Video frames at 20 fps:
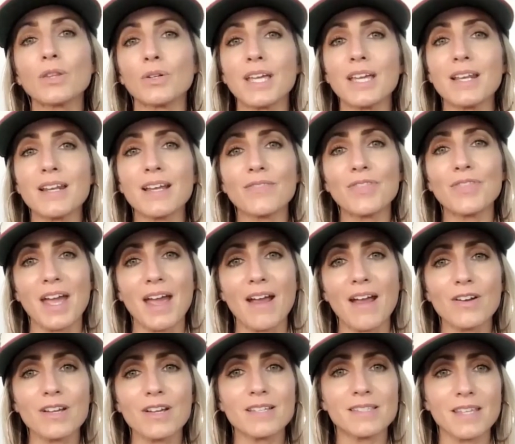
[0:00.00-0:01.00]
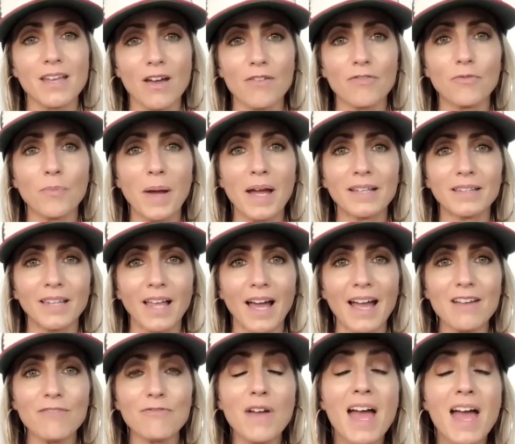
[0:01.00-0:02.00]
looking at the areas of my
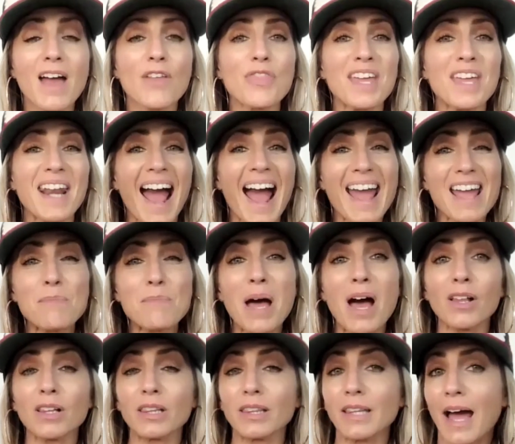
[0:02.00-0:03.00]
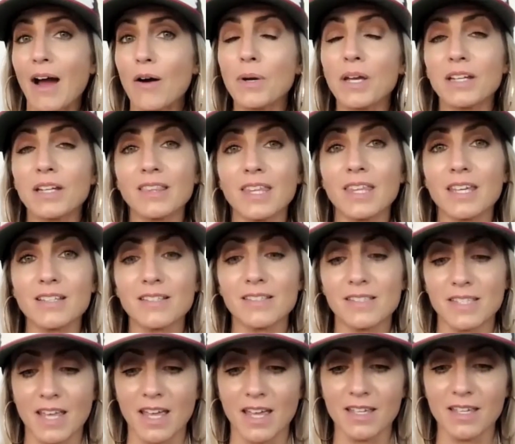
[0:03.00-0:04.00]
life that I'm allowing
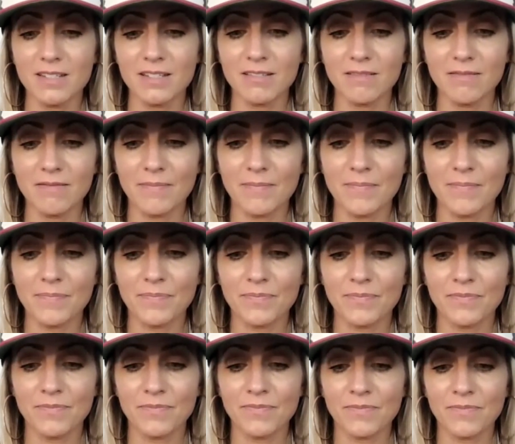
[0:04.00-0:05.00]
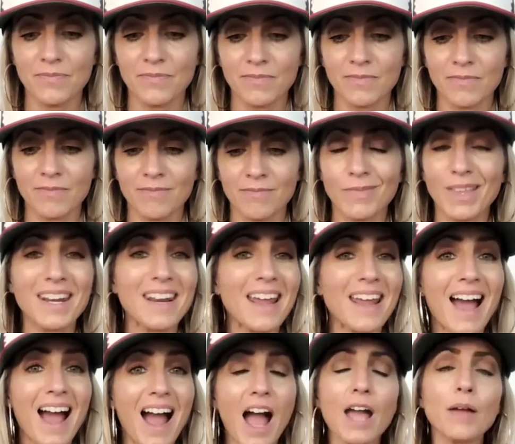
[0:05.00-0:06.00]
things in that
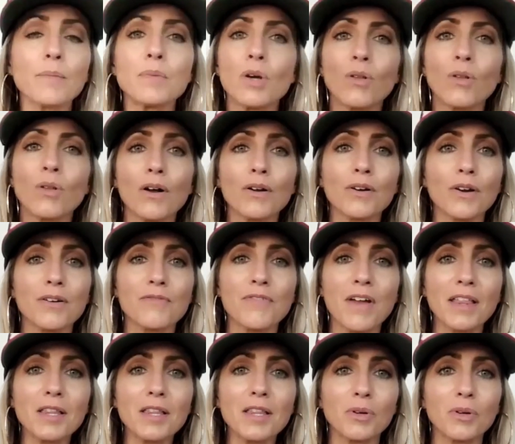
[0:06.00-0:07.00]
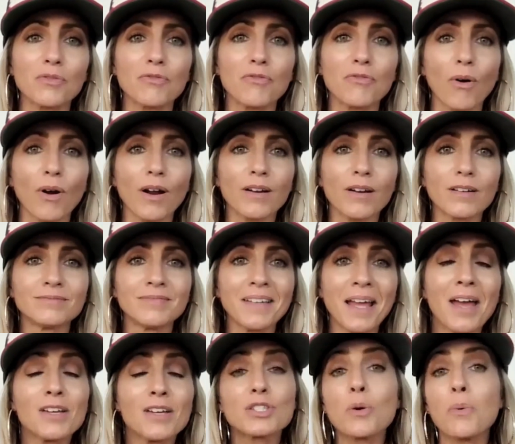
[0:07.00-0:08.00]
I'm no longer available for.
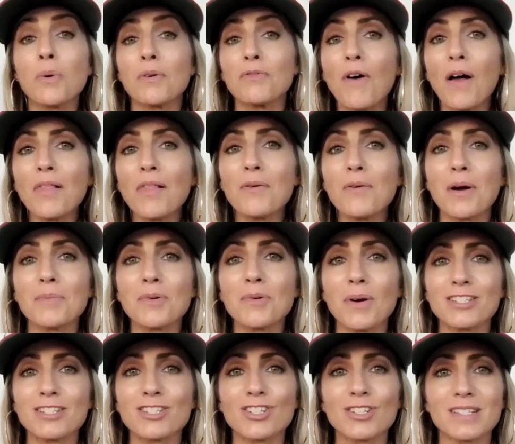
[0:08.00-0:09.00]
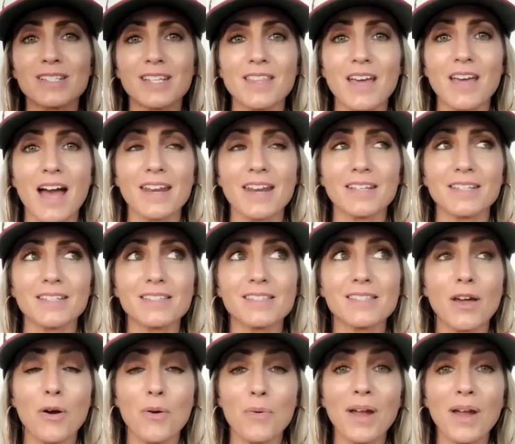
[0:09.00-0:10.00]
So, a follow up question to that
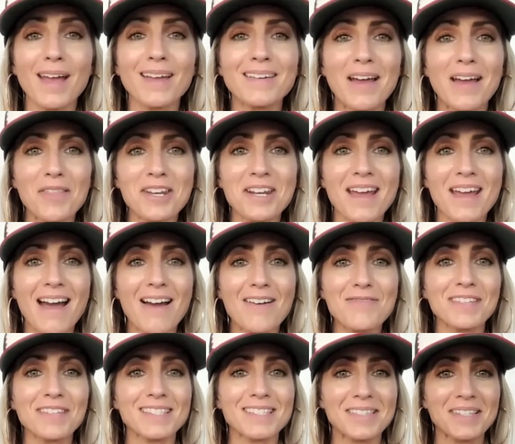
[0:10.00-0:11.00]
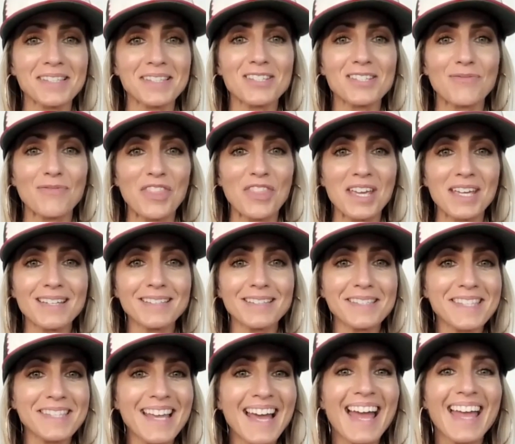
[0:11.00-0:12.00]
is okay, now that I have this list of
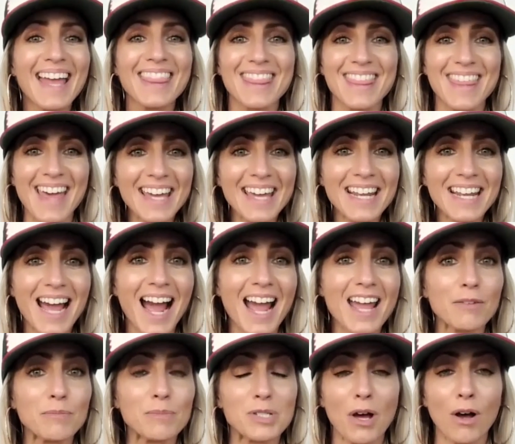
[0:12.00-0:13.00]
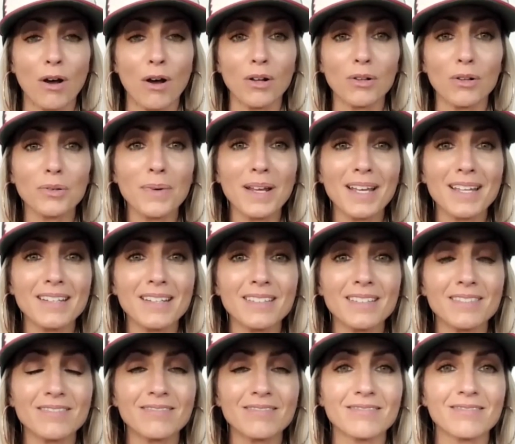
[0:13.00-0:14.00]
things that I am
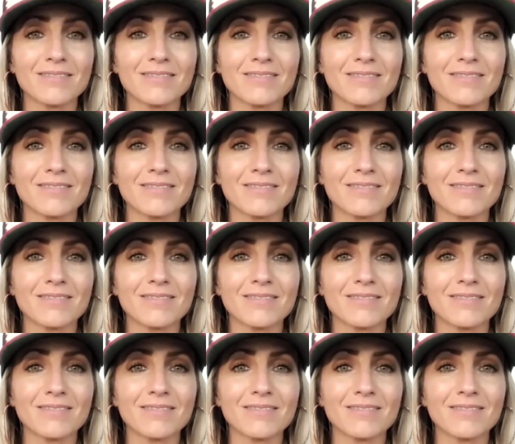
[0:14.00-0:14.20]
tolerating,